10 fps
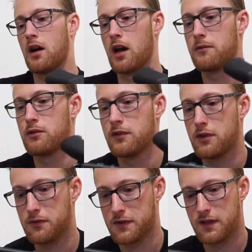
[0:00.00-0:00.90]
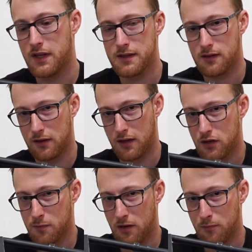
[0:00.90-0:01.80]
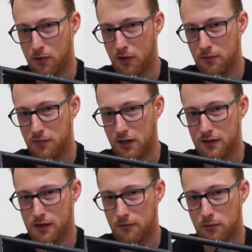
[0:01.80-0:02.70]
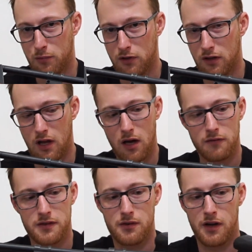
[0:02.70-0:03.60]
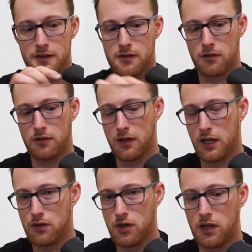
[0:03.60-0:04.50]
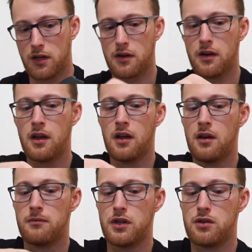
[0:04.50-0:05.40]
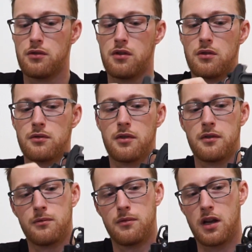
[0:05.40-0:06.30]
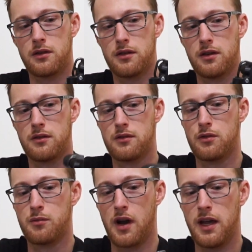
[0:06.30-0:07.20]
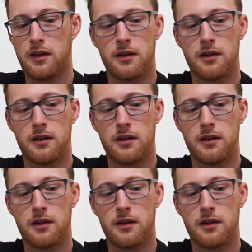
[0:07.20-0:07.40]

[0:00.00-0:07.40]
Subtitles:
I wouldn't use this attachment point because that would put a lot of stress on the hinge here, which you don't want to break.